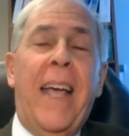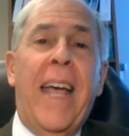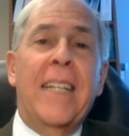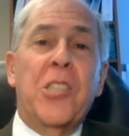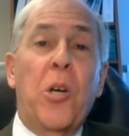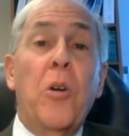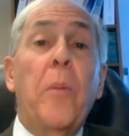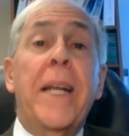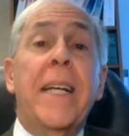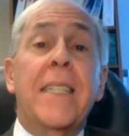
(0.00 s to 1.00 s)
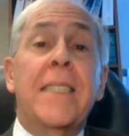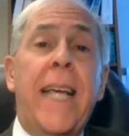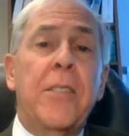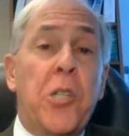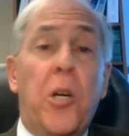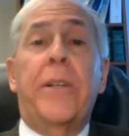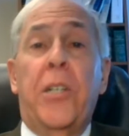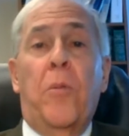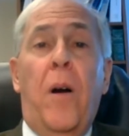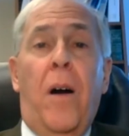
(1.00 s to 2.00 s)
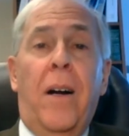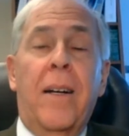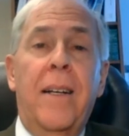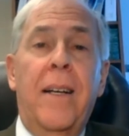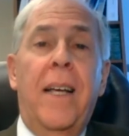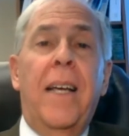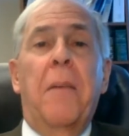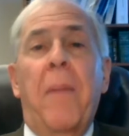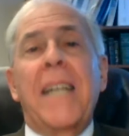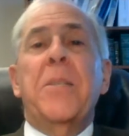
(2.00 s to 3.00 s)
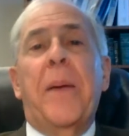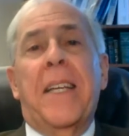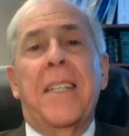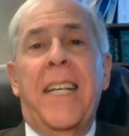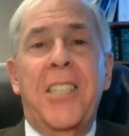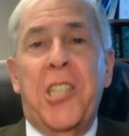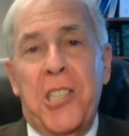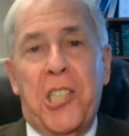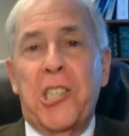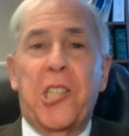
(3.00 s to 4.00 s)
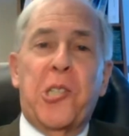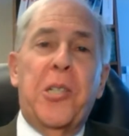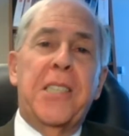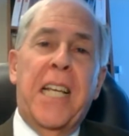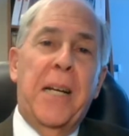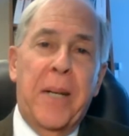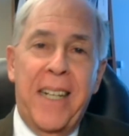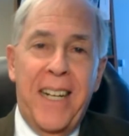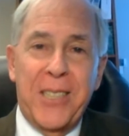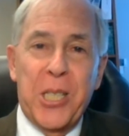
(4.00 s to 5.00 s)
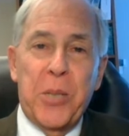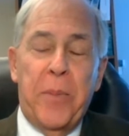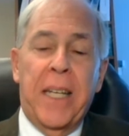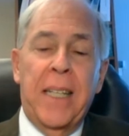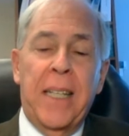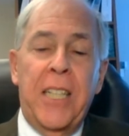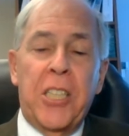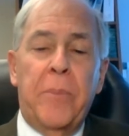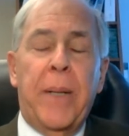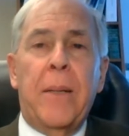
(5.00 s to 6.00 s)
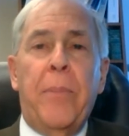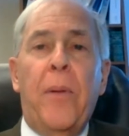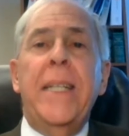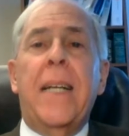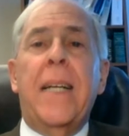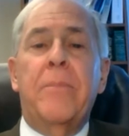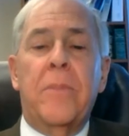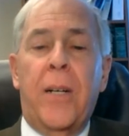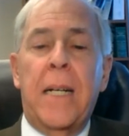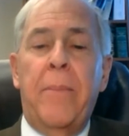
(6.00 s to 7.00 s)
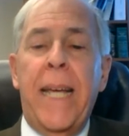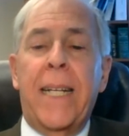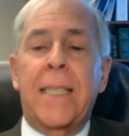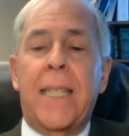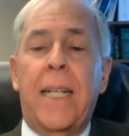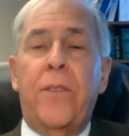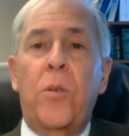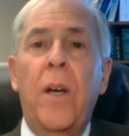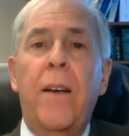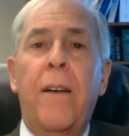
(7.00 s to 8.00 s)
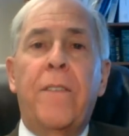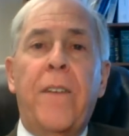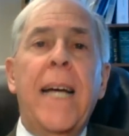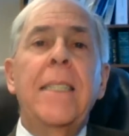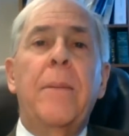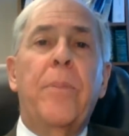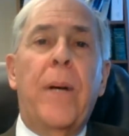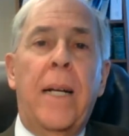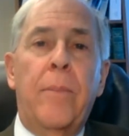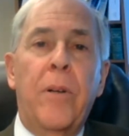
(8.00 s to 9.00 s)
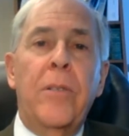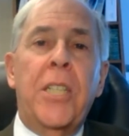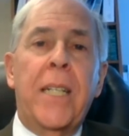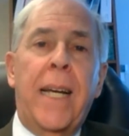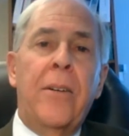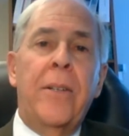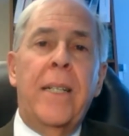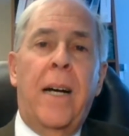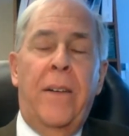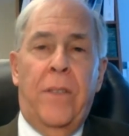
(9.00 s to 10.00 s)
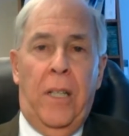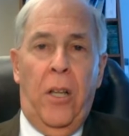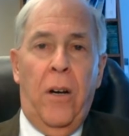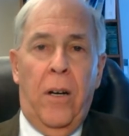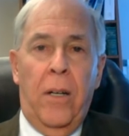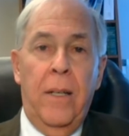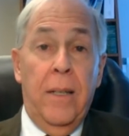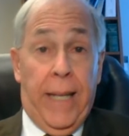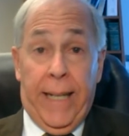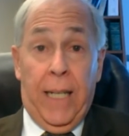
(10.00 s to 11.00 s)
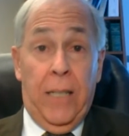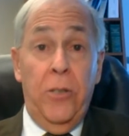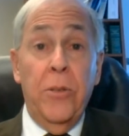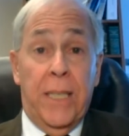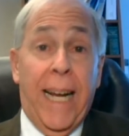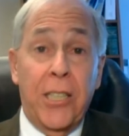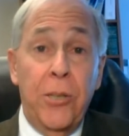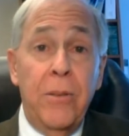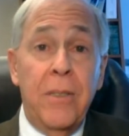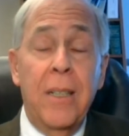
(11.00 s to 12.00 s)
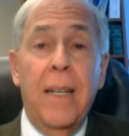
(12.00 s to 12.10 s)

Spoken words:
And so nobody can say, sorry, you're wrong. My speculation is just as good as anybody else's speculation. But the point I'm trying to make is that if you find an emerging area of the law, like a new statute,